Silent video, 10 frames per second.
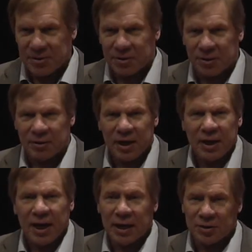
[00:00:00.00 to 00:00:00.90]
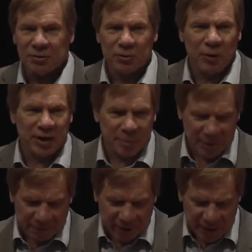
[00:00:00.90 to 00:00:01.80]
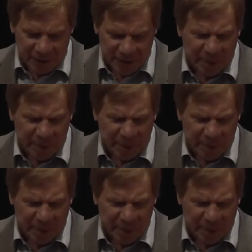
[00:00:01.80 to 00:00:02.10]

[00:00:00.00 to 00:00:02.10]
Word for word: although I do quite a bit in vaccines.